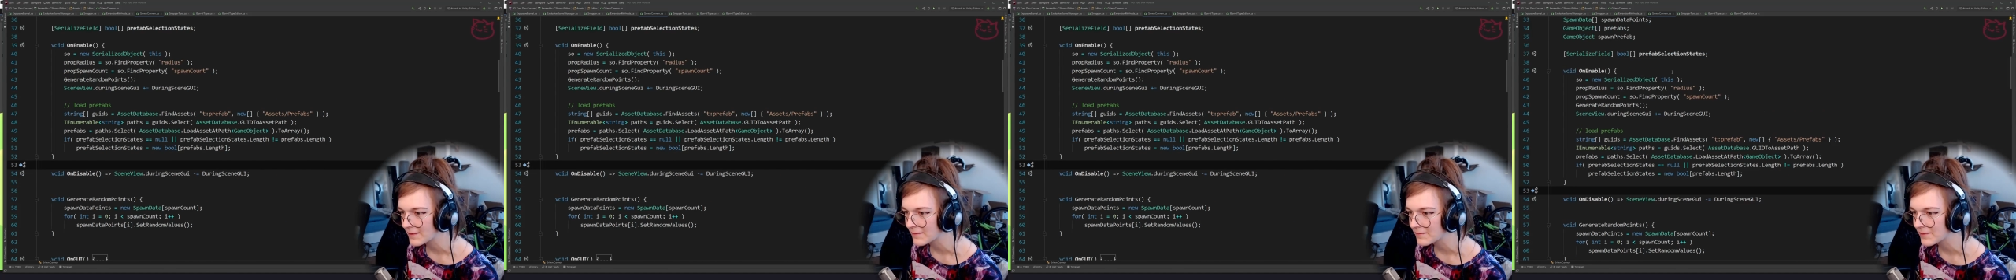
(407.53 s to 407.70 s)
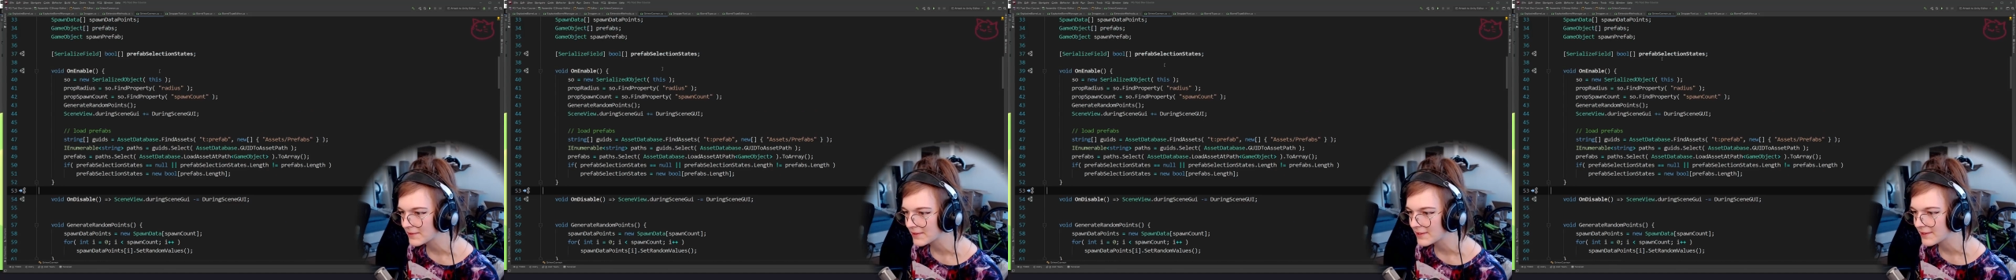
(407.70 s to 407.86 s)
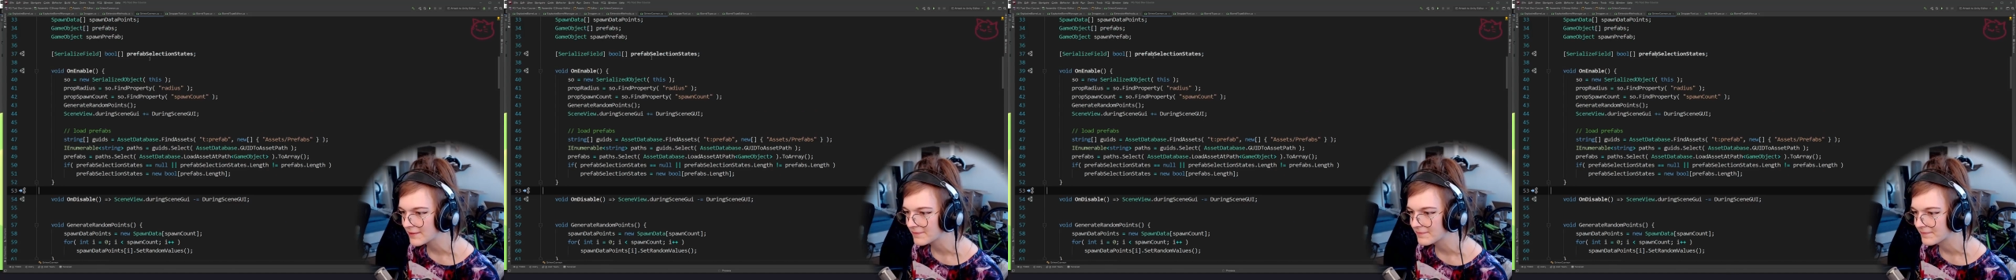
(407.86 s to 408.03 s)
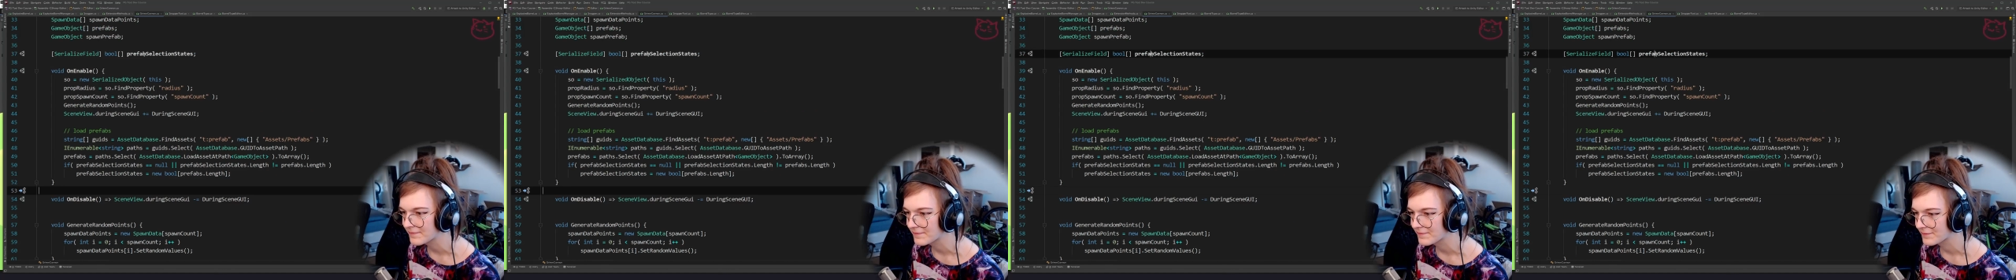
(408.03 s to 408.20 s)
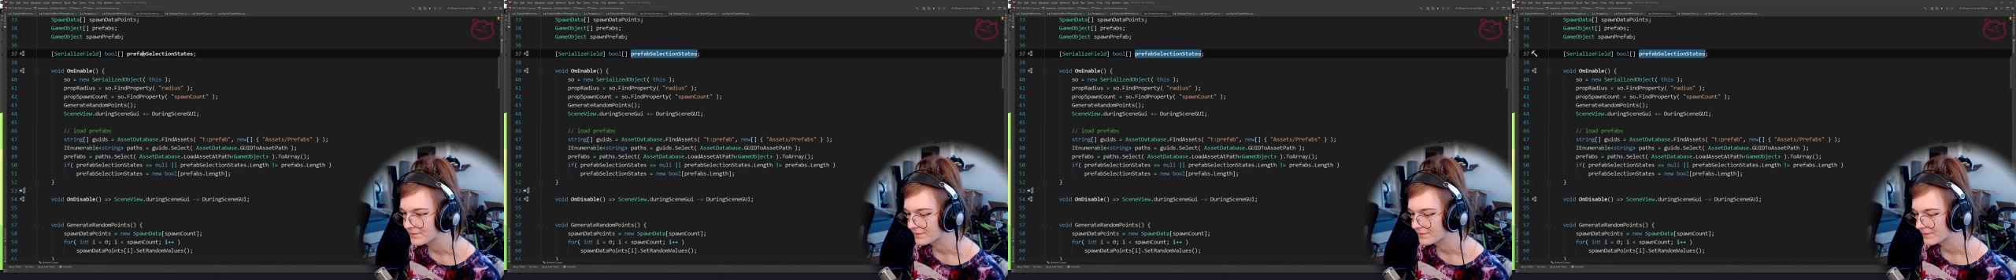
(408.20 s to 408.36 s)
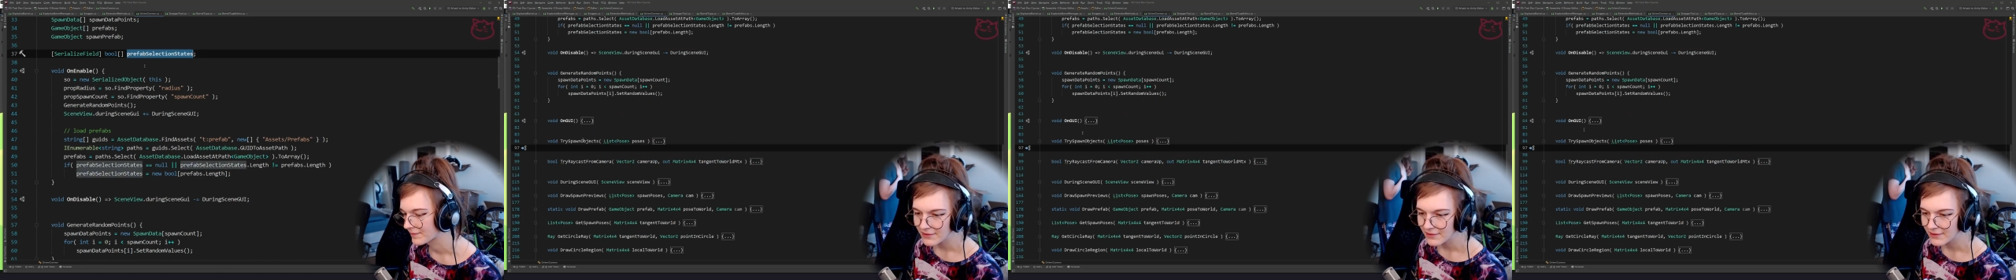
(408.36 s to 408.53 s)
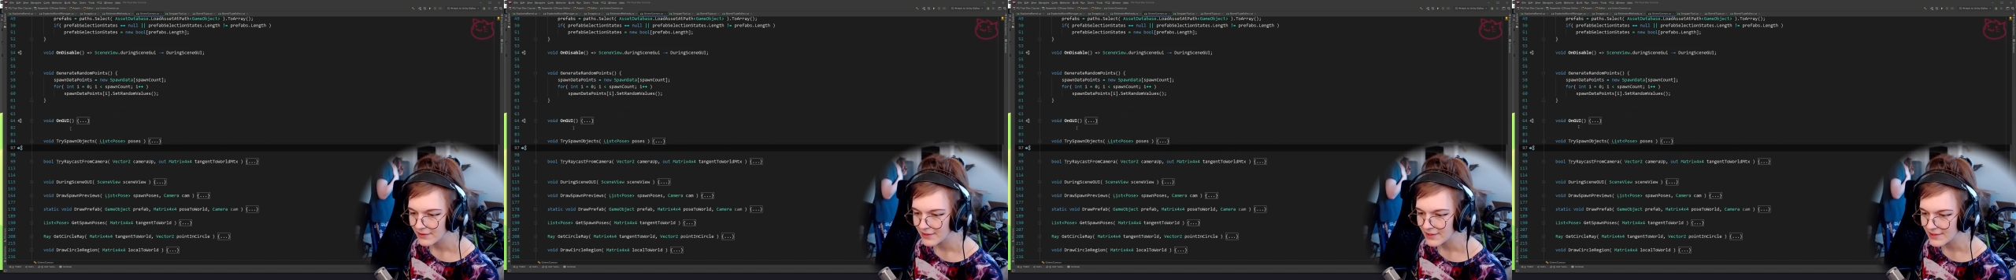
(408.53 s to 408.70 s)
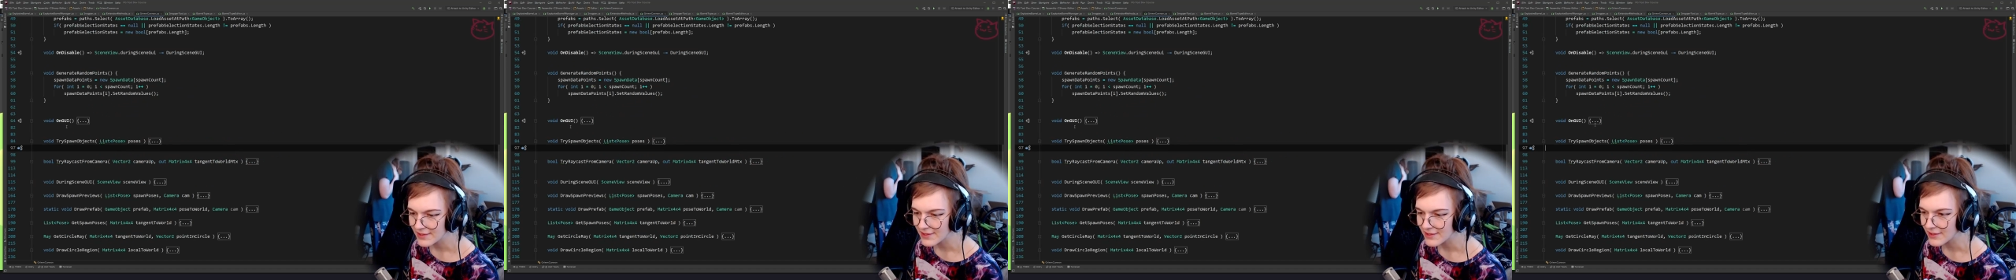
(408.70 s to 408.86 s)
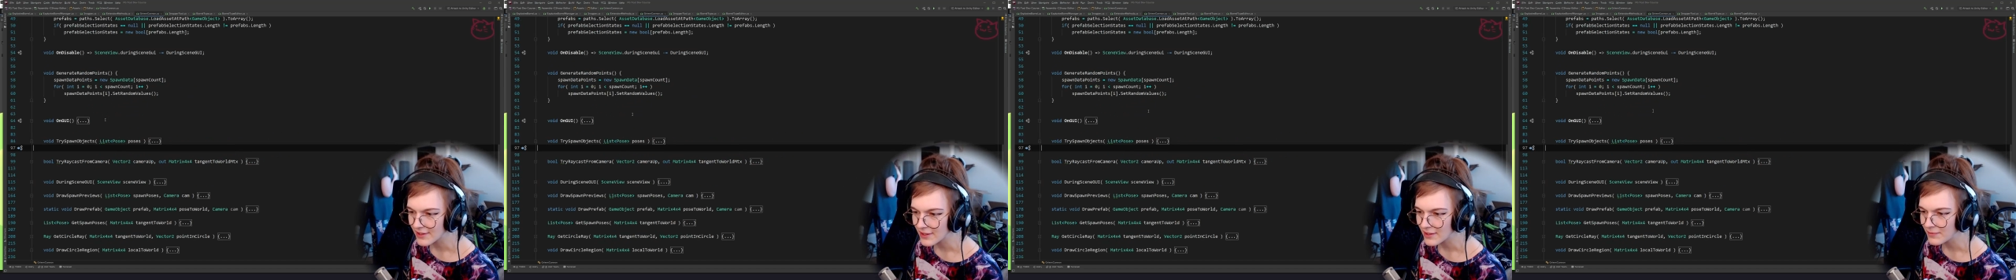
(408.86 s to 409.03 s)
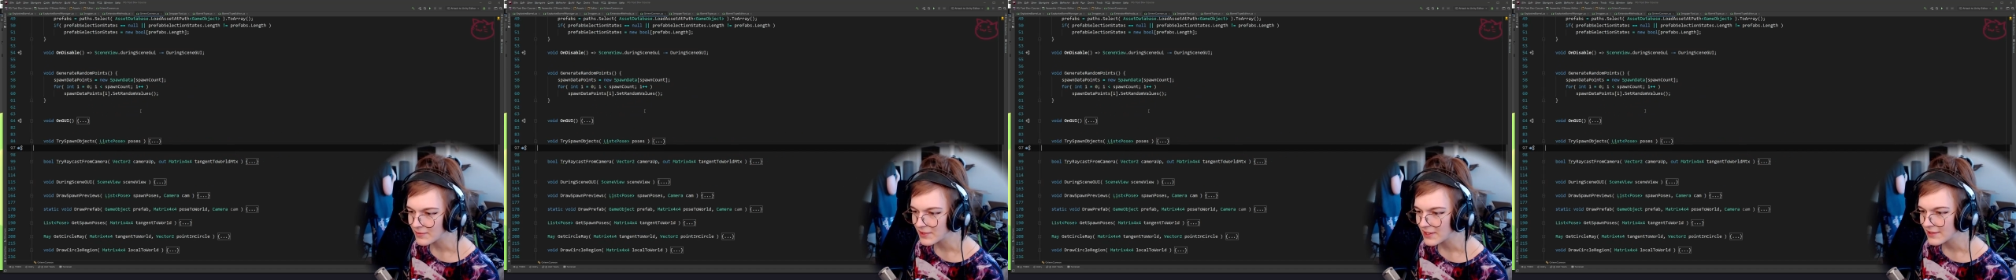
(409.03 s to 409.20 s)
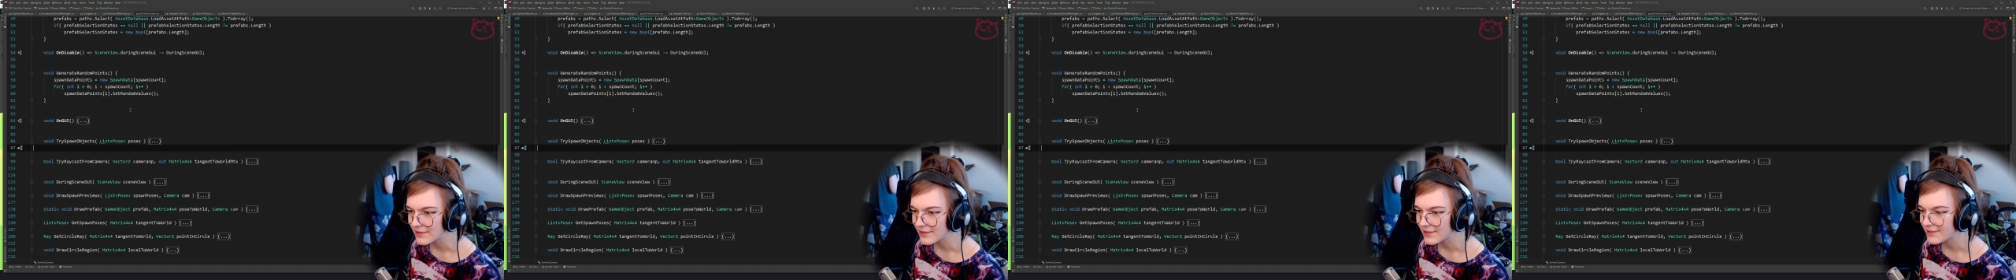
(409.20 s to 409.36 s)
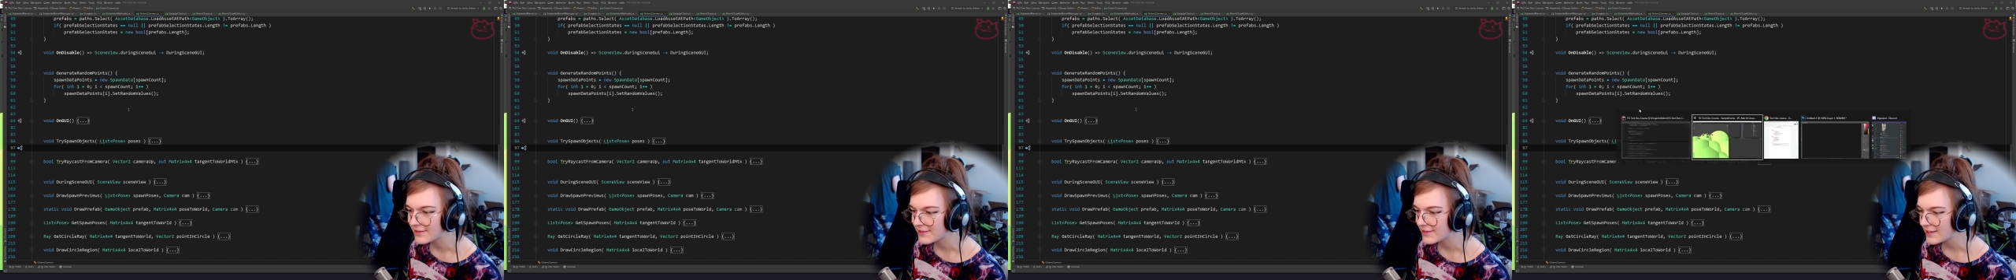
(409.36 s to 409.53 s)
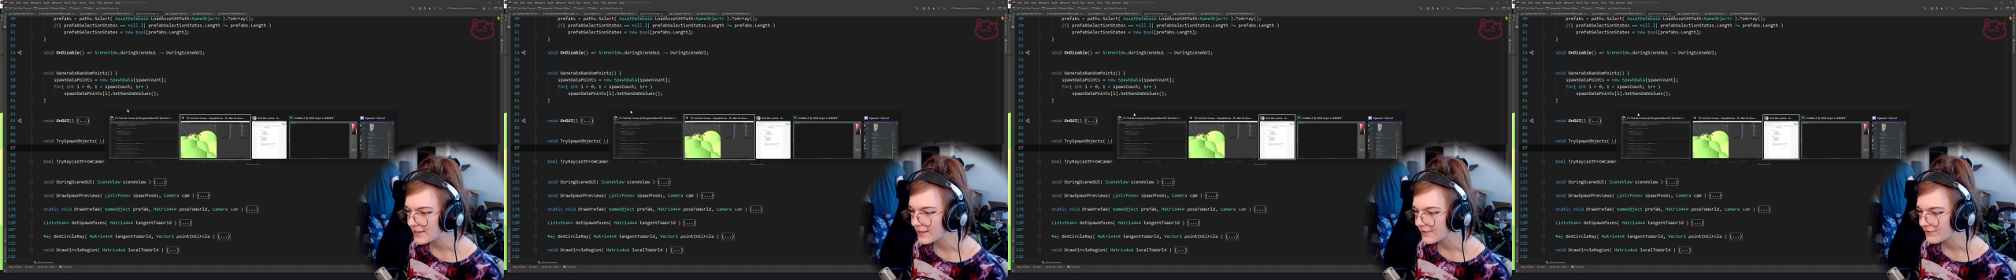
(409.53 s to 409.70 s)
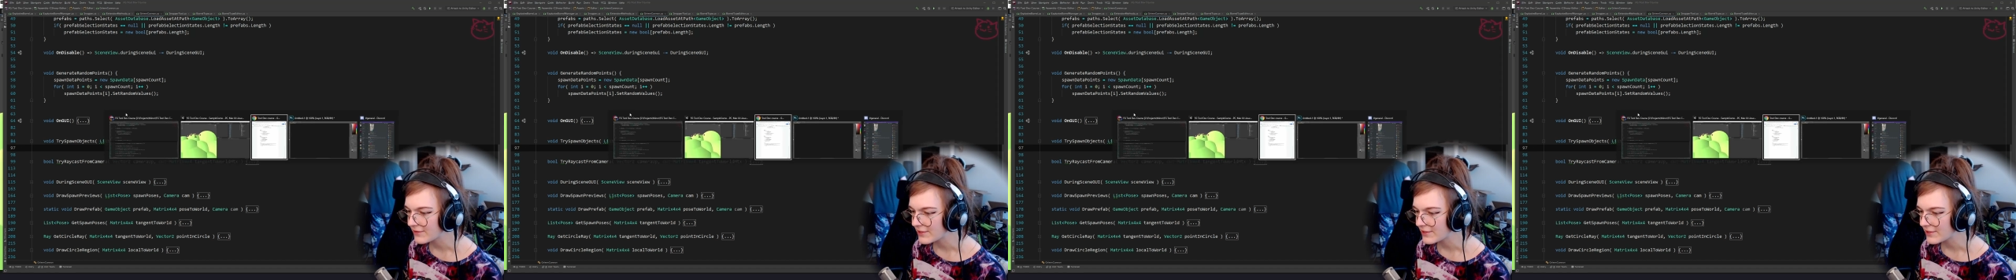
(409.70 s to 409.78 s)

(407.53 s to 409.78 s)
yeah. This is going to be in the scene